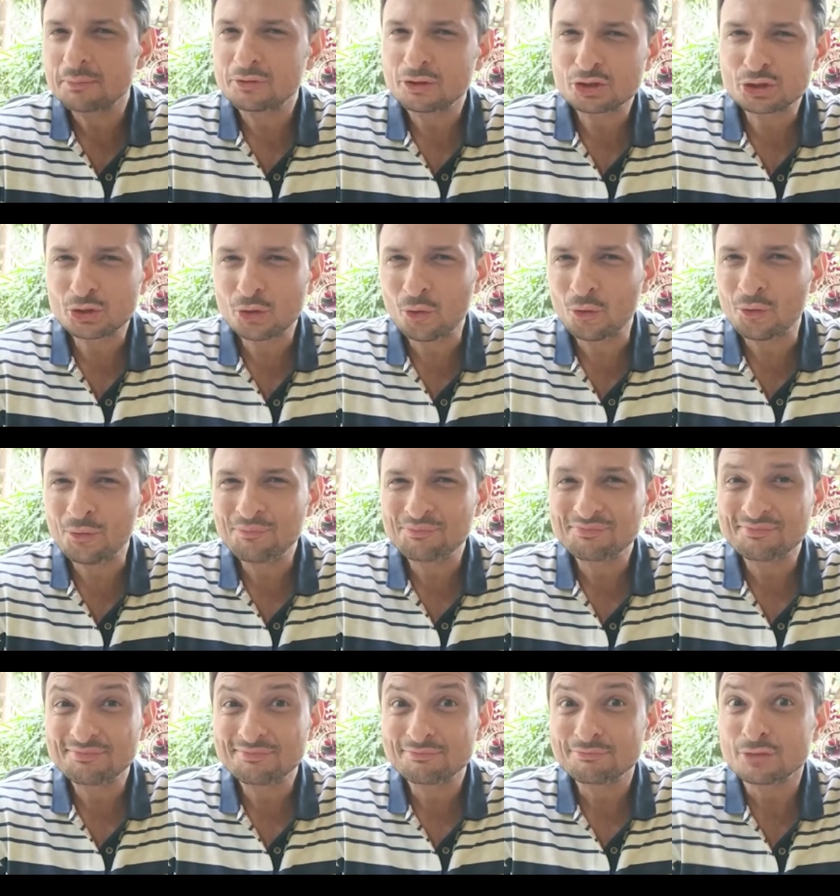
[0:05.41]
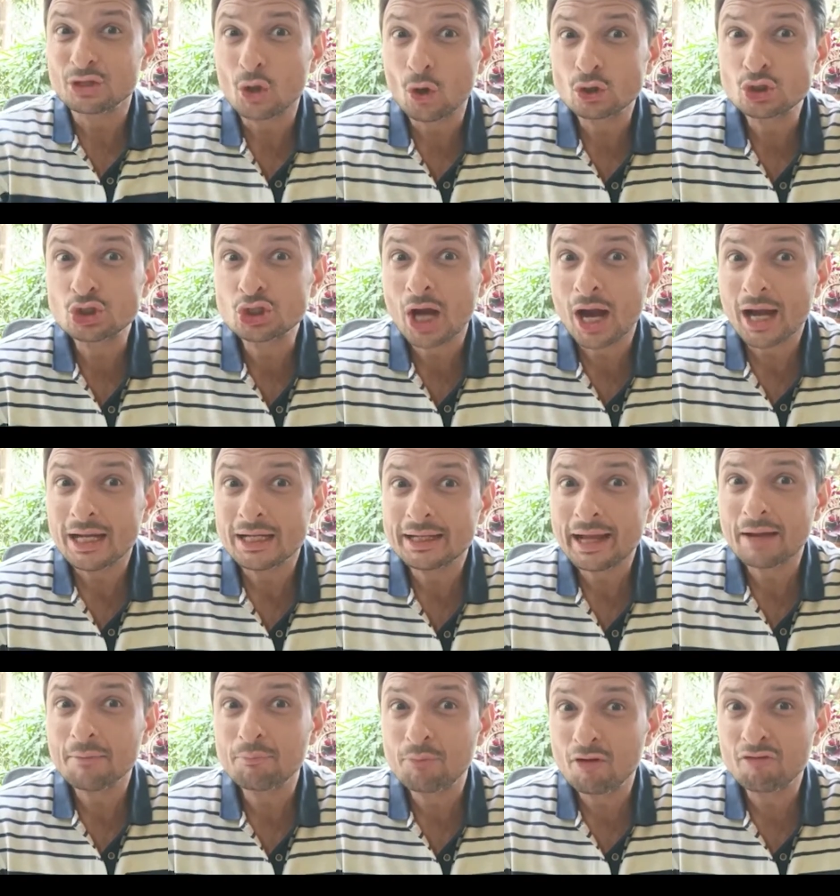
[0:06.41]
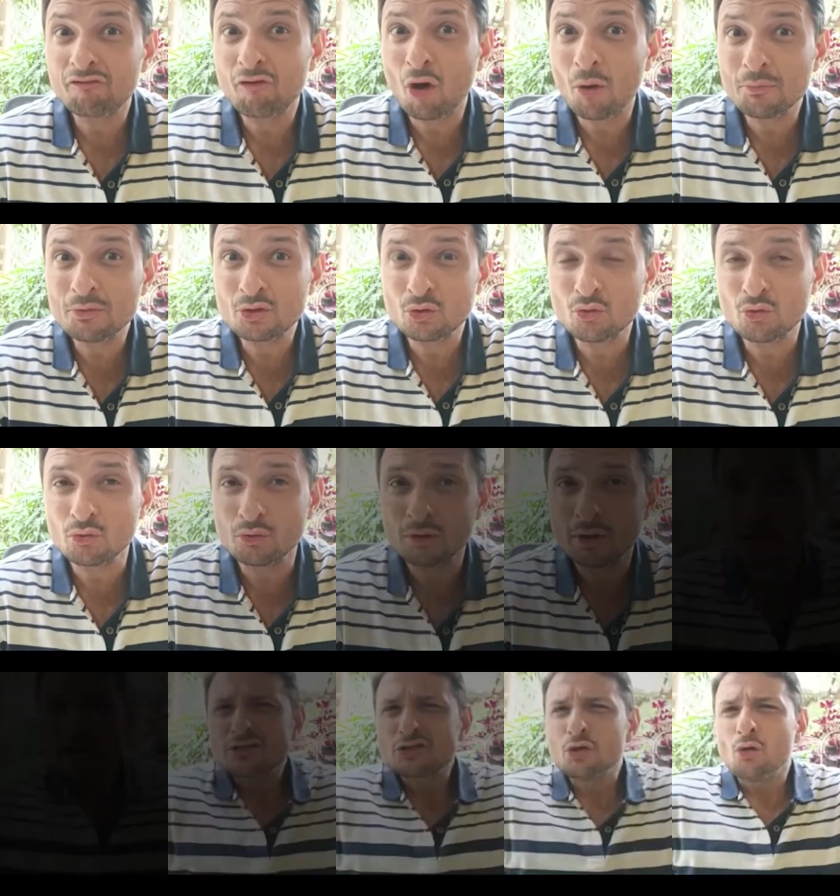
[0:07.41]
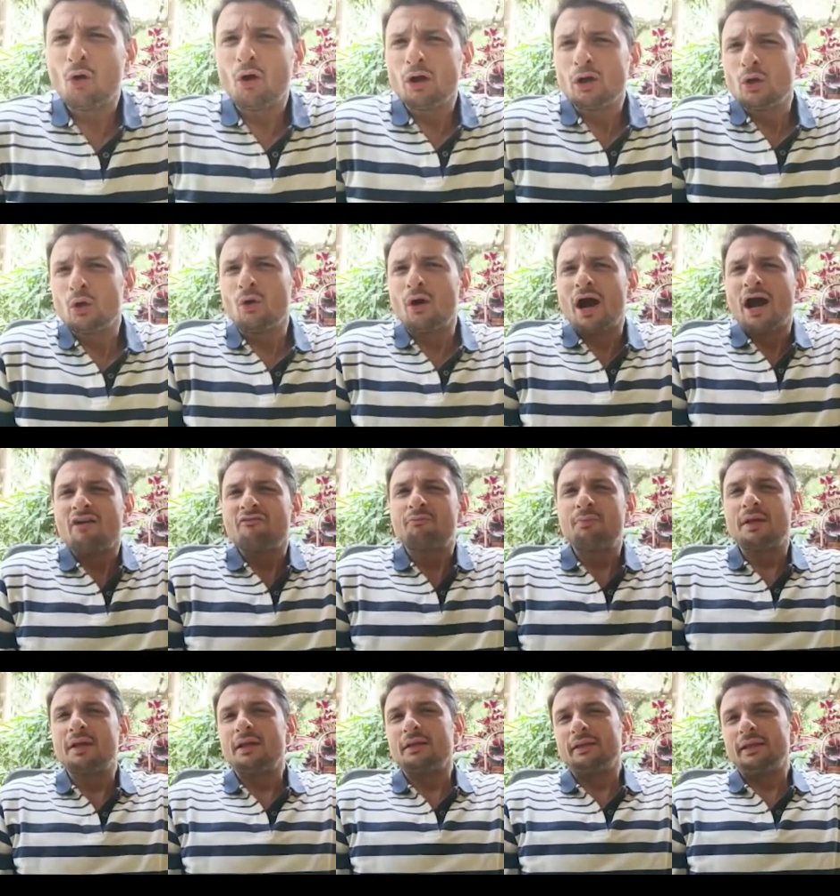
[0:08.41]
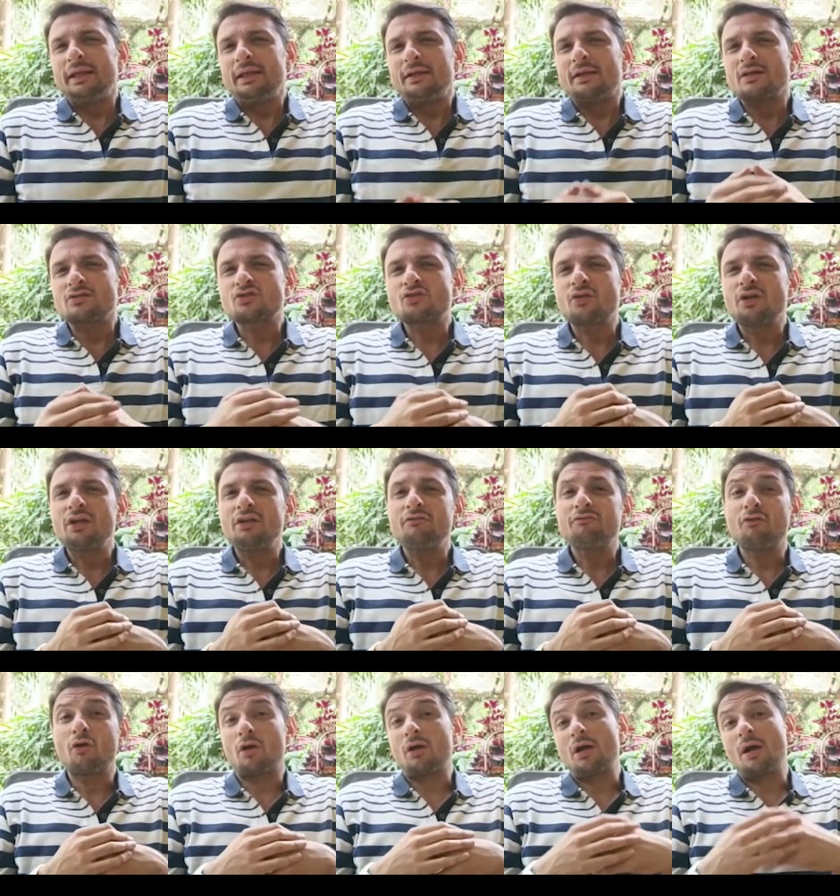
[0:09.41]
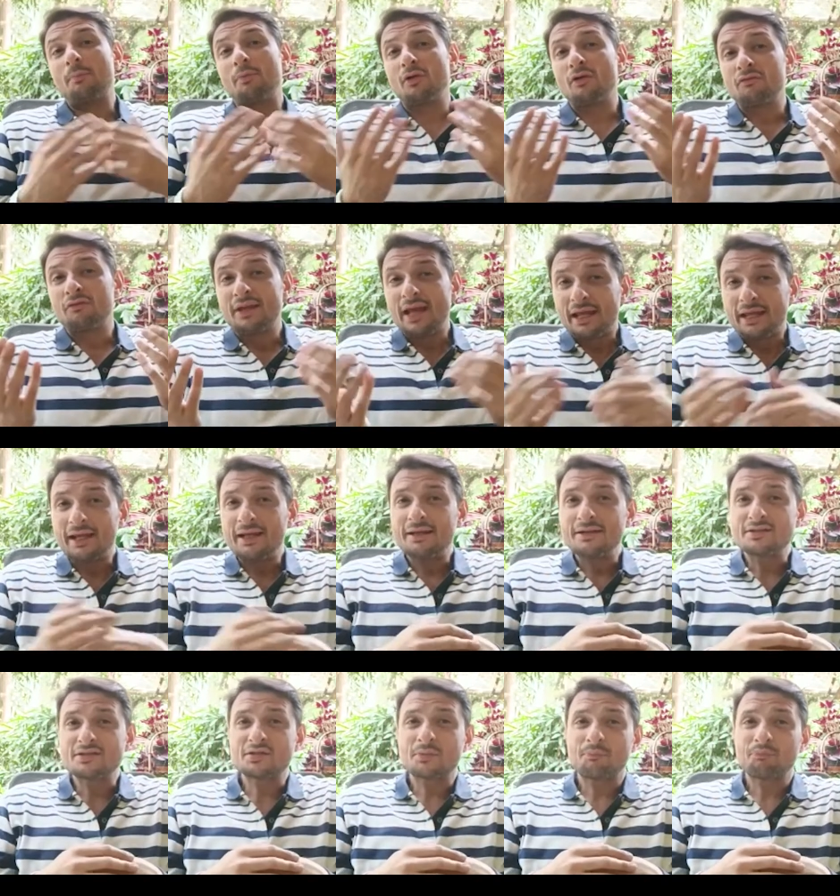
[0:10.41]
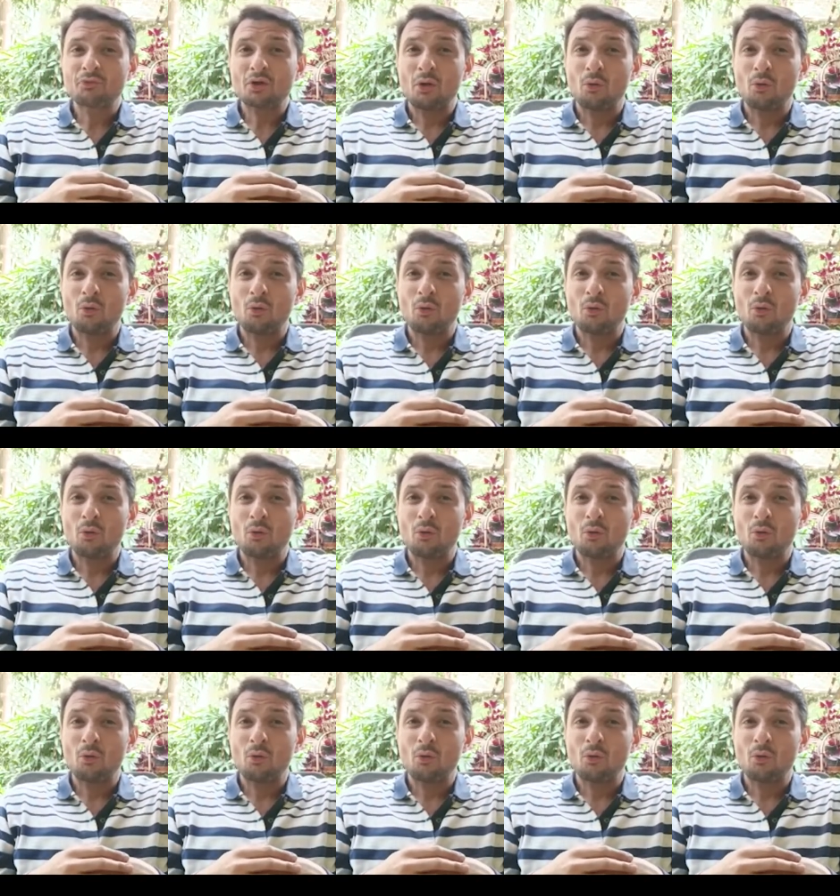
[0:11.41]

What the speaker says: up the show, your child can perform too. As you all know, I've been in the industry for a couple of decades,